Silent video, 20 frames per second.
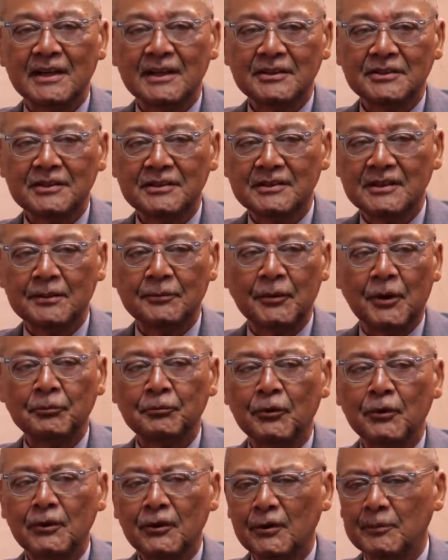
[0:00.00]
She said, I'm
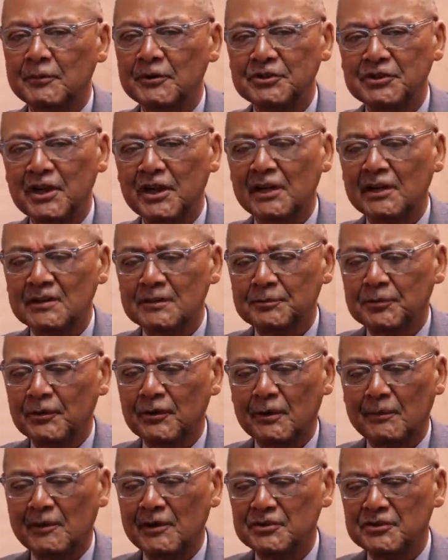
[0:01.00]
going home and change,
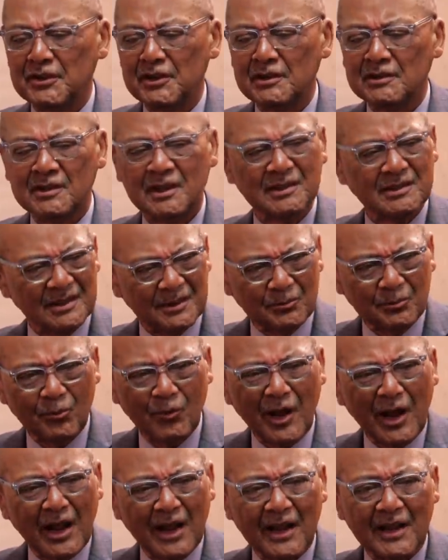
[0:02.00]
put on my jeans. I said,
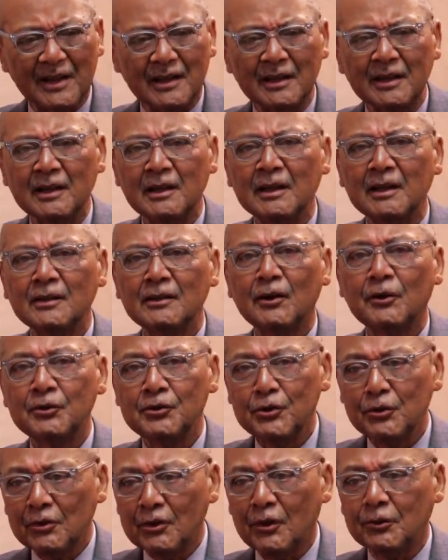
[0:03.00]
why? No,
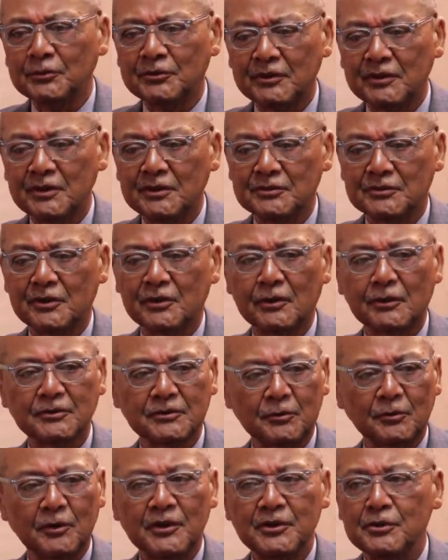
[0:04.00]
you go to these
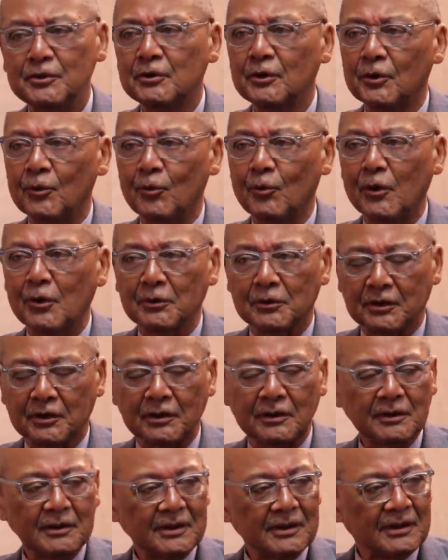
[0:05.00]
girls the way you go to
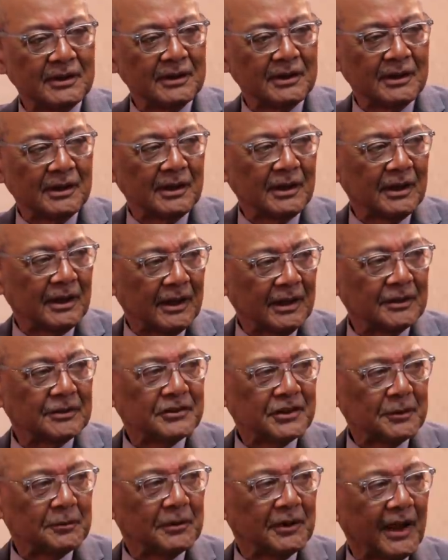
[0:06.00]
work and
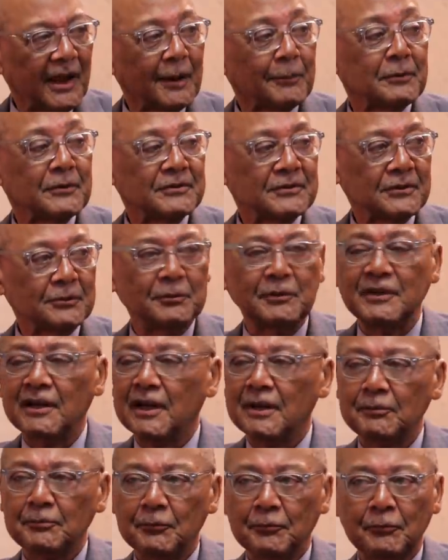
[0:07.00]
see what happens. So when
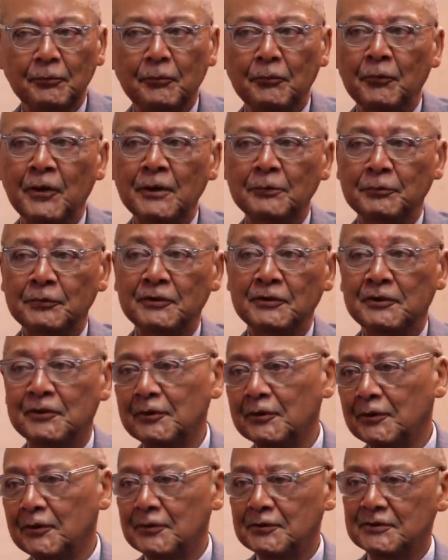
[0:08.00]
they went with the
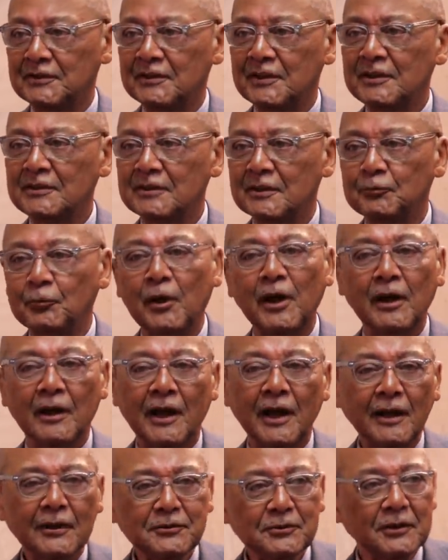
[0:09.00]
girls and they said, well,
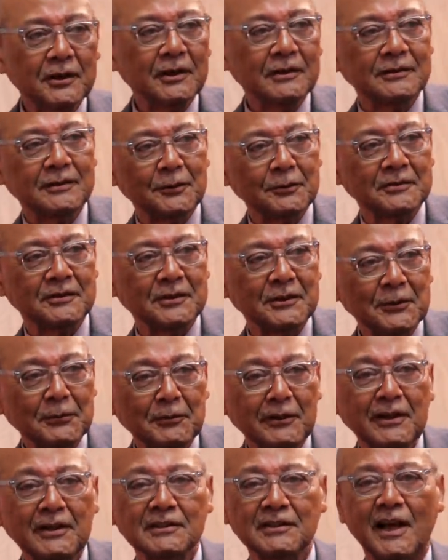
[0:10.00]
how'd you get those
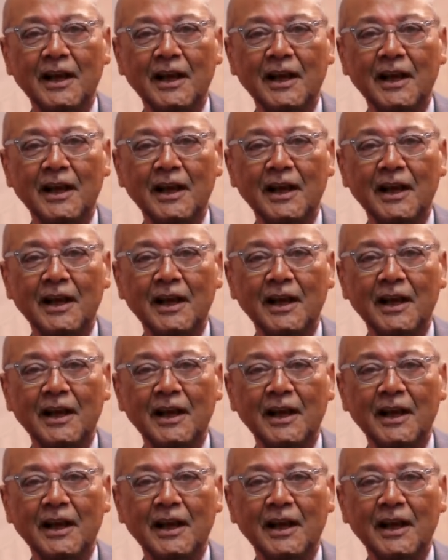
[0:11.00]
earrings?